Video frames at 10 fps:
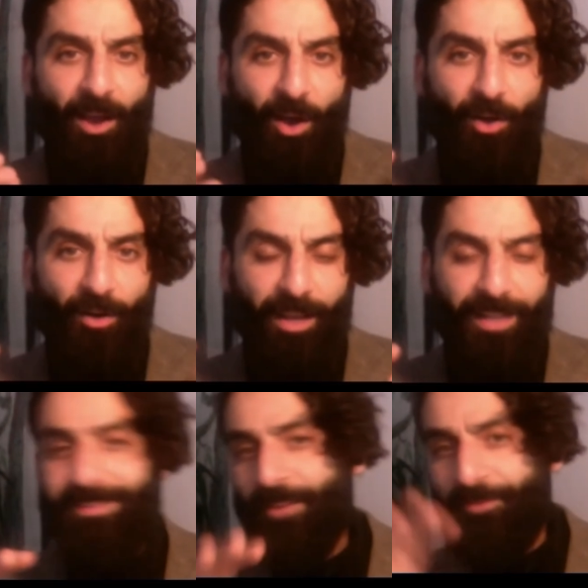on
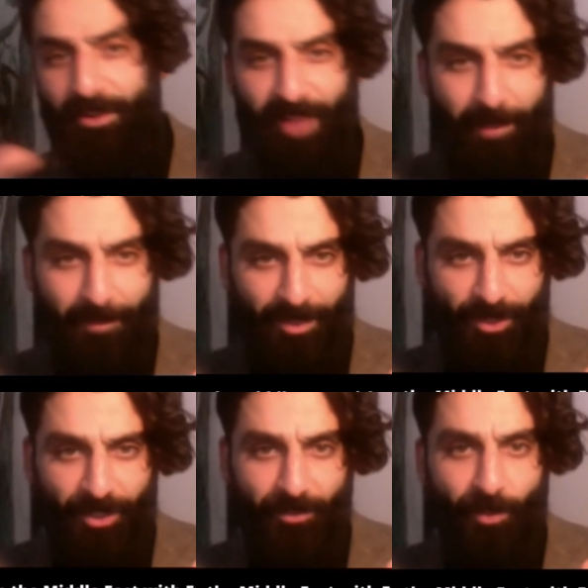a different
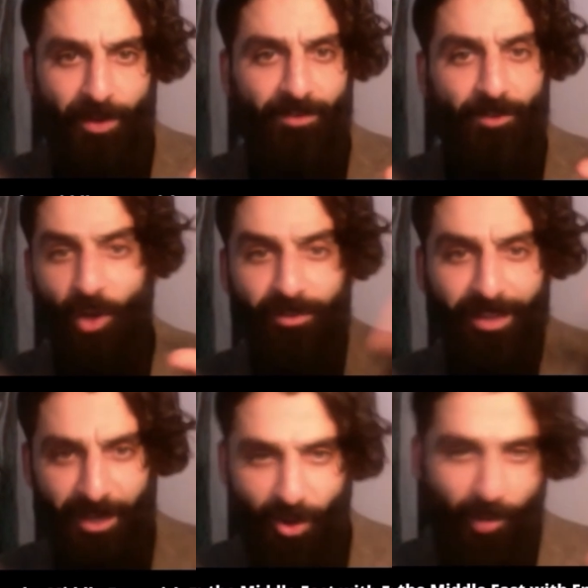dimension, where it's not
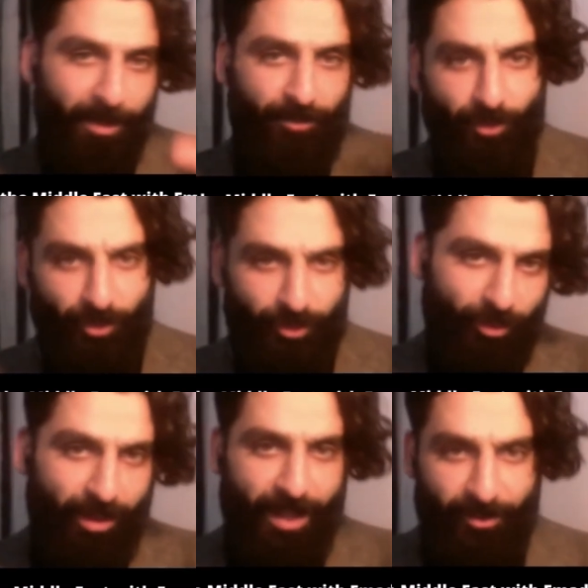economic,
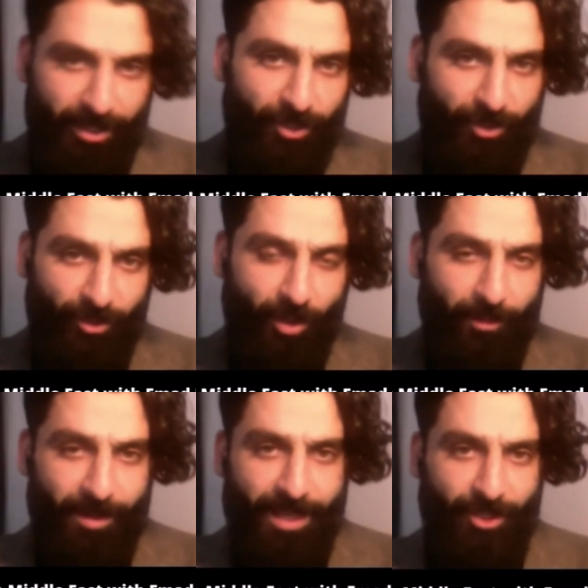social, and regional
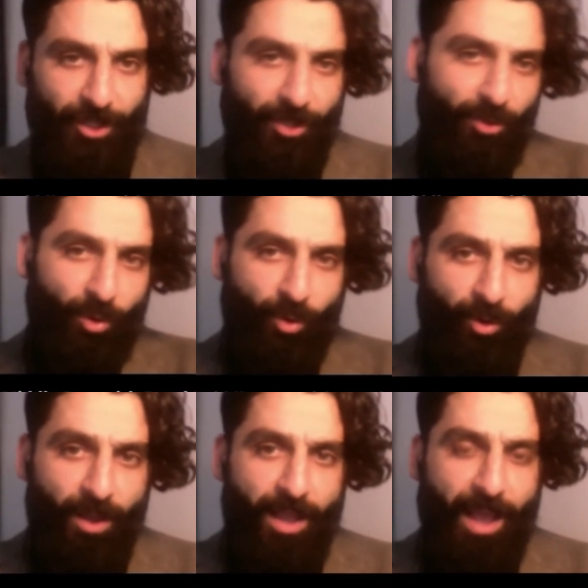domination
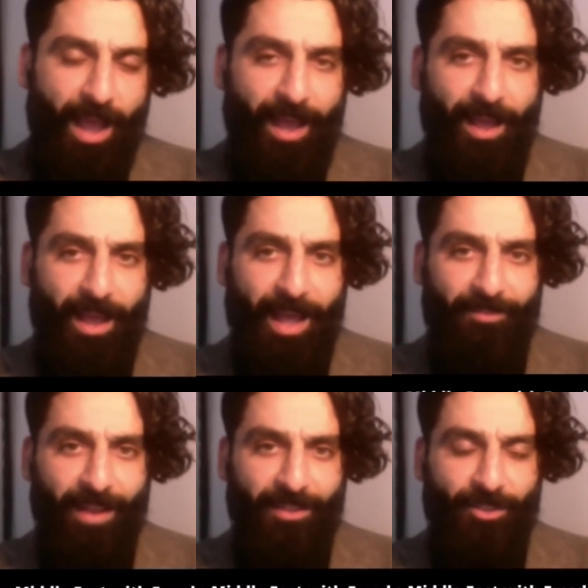or
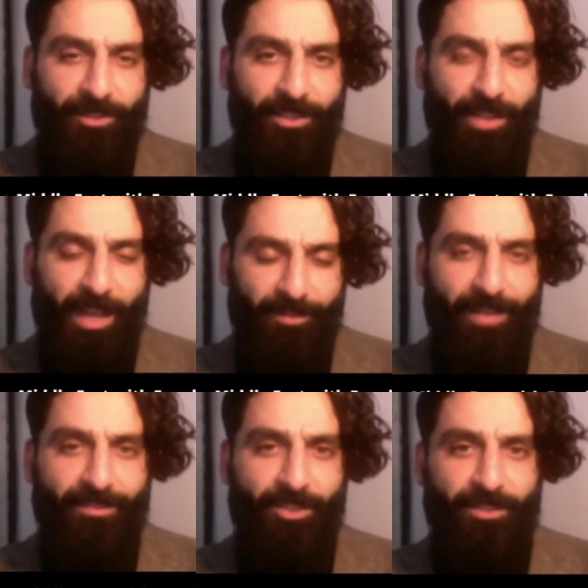
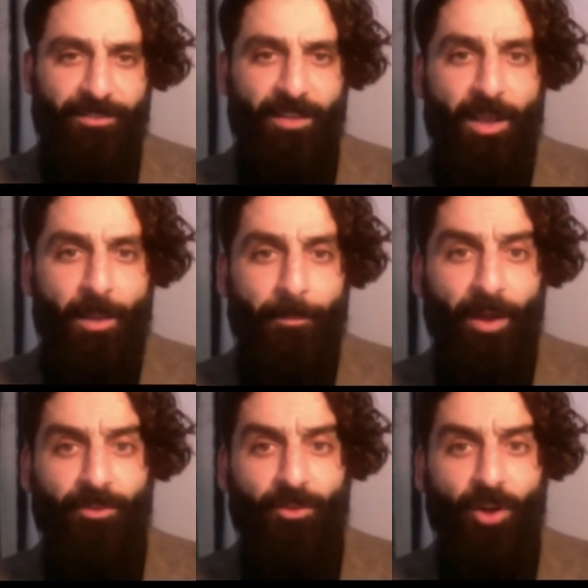advantages,
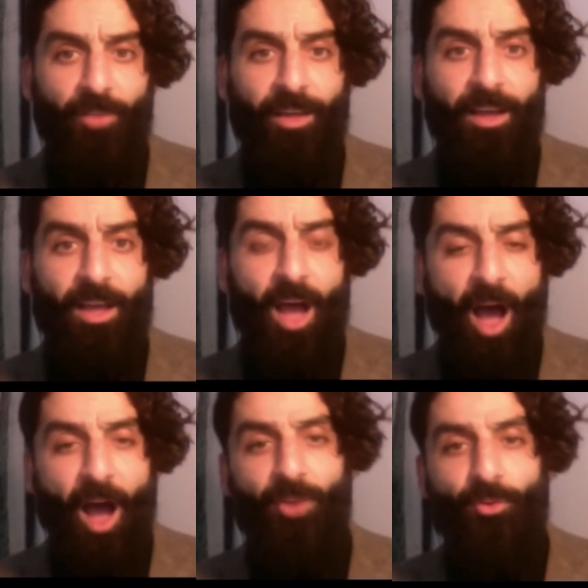but rather,
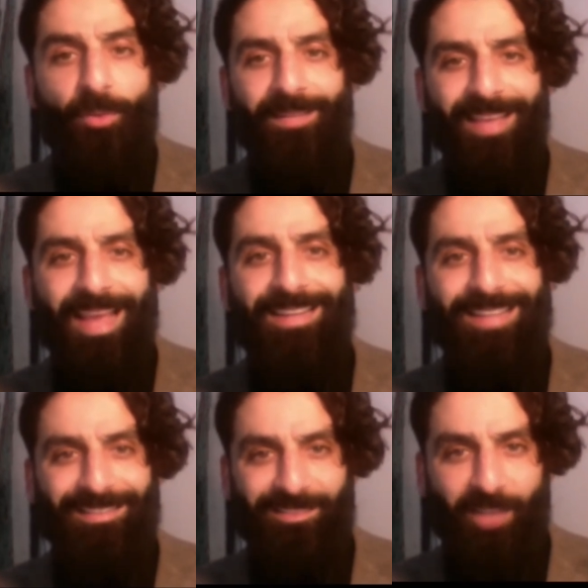how do we take
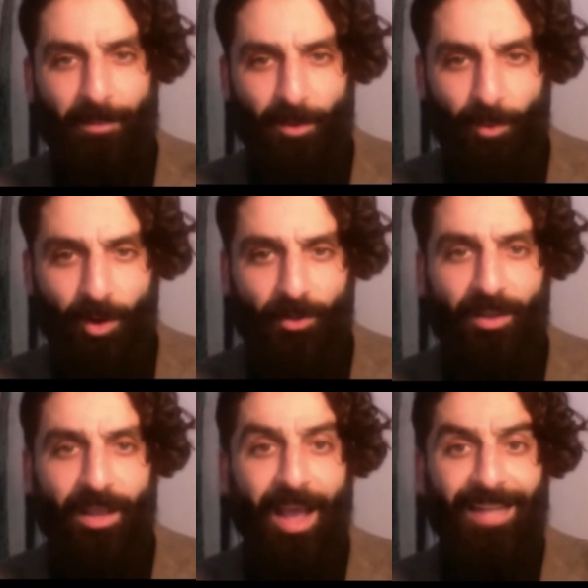the Islamic
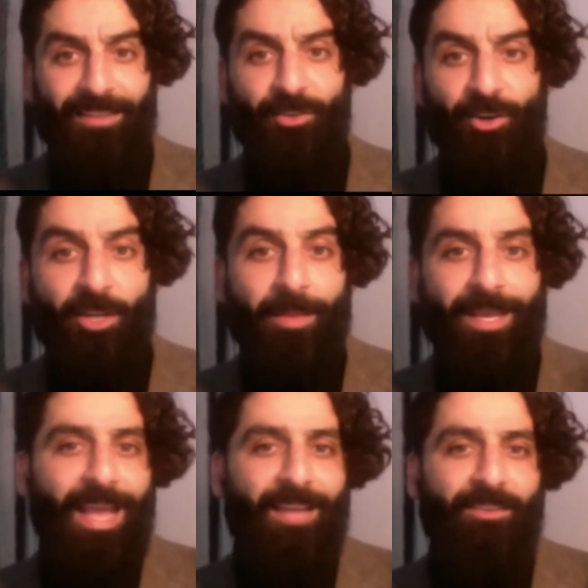world and turn them
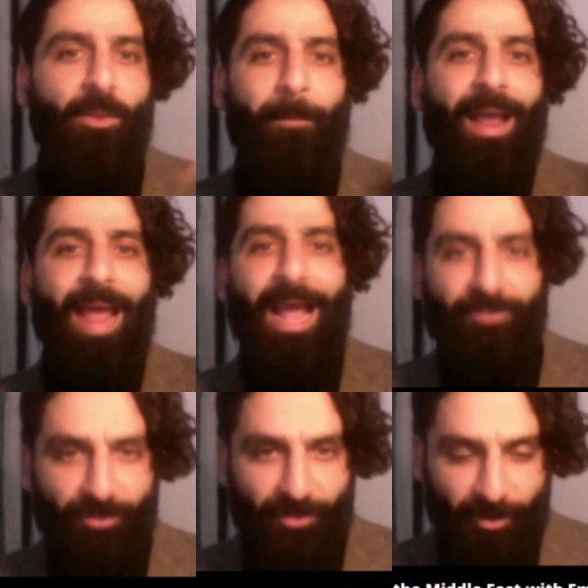against my
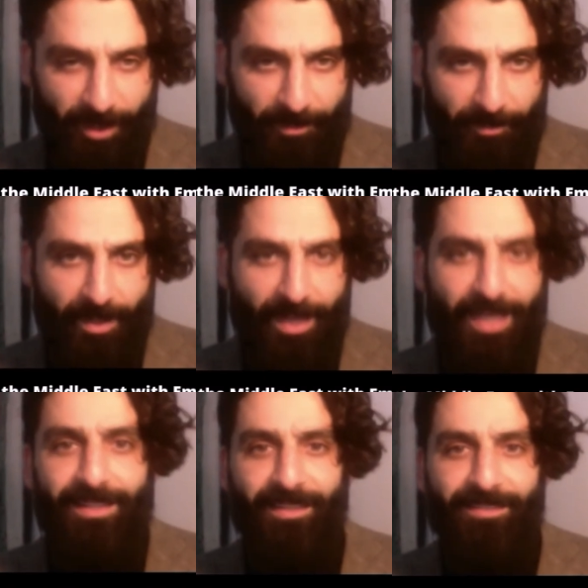adversary?
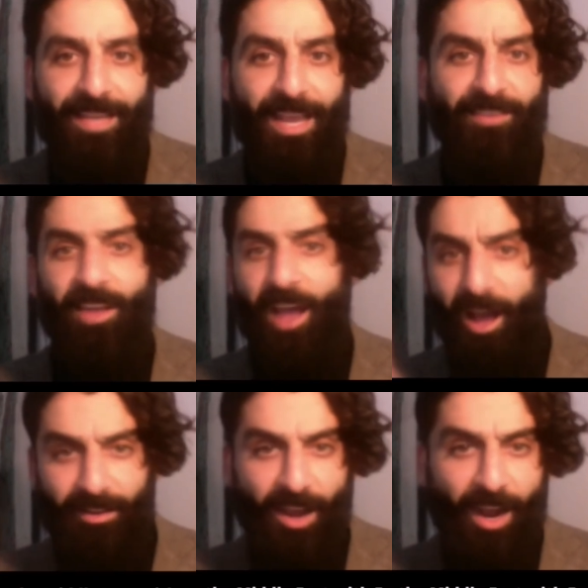In this case,
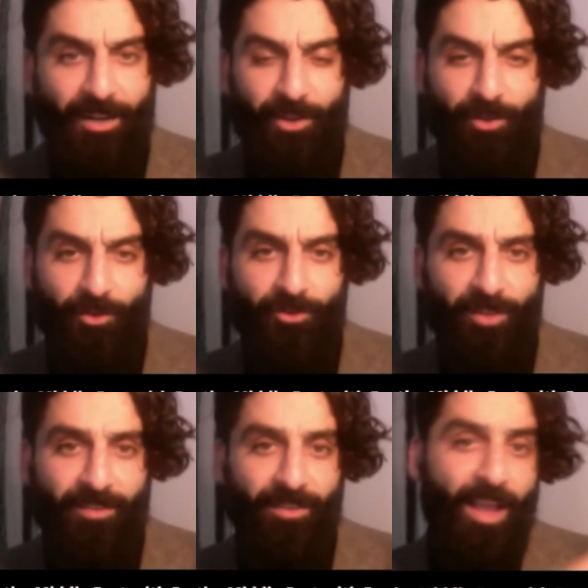al-Qaeda
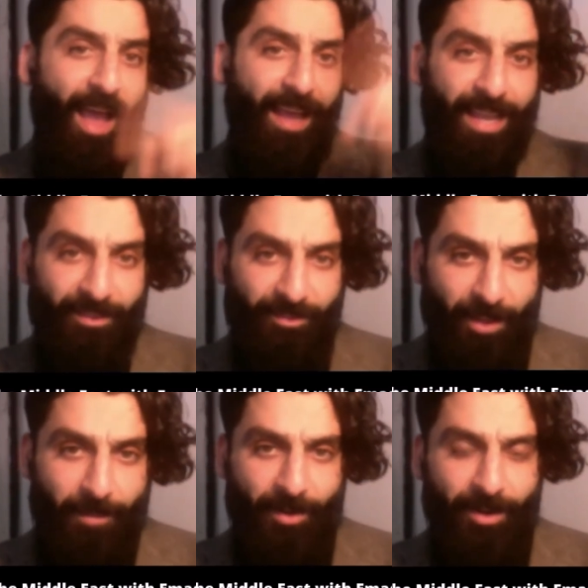used it against
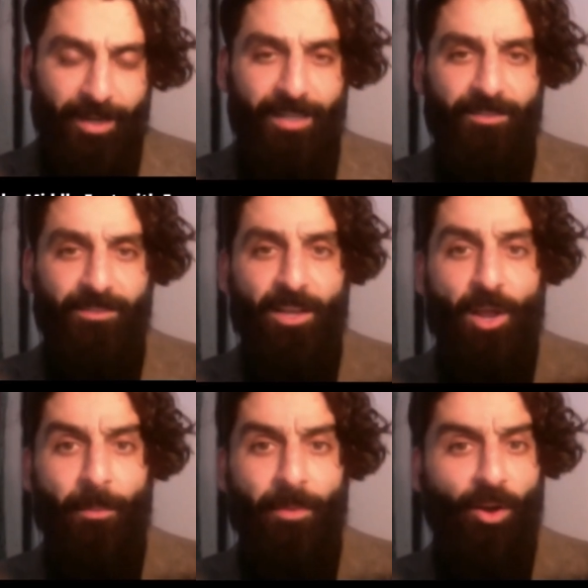the Americans,
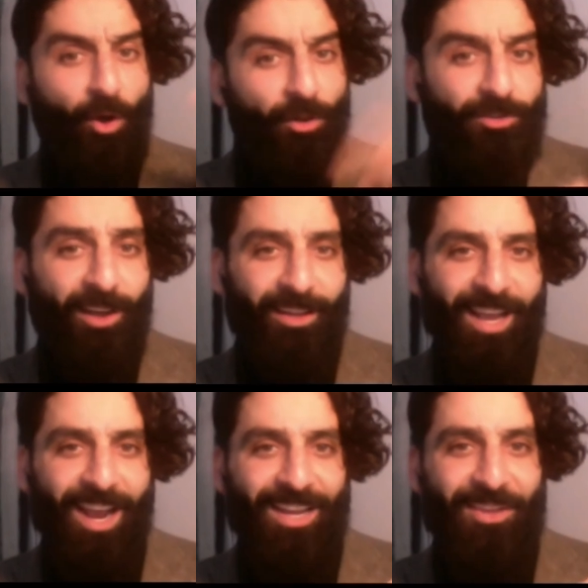but also
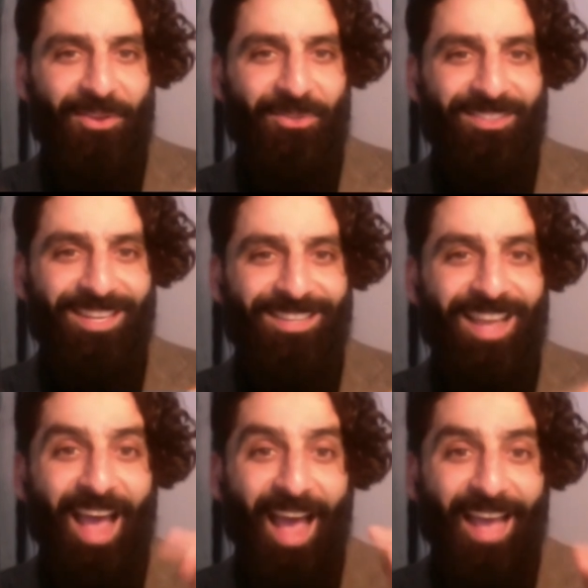al-Qaeda used it
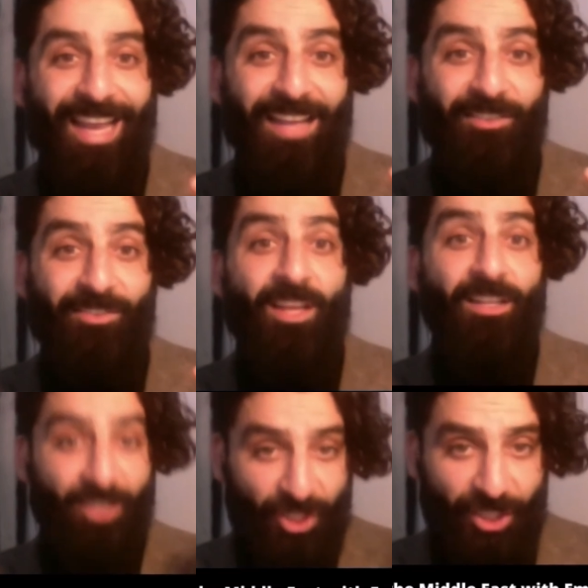against
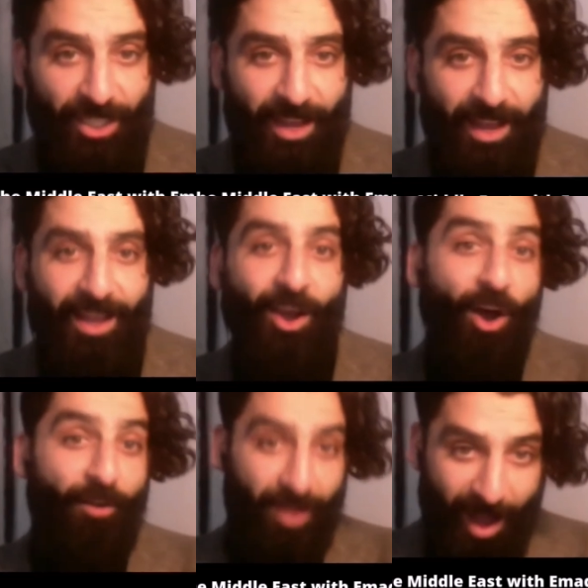the Shia
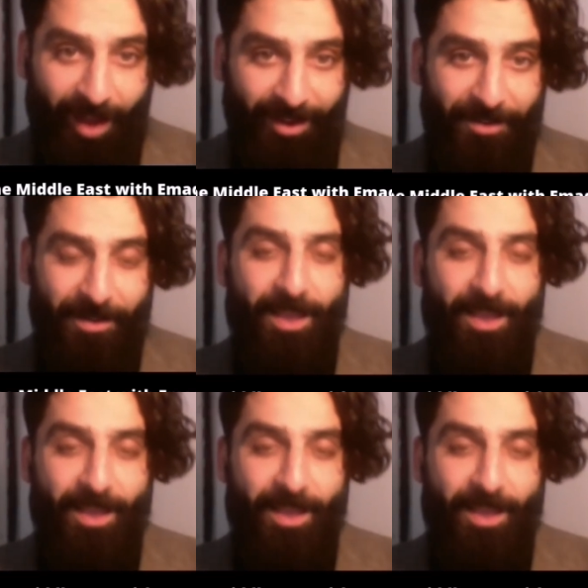of Iran.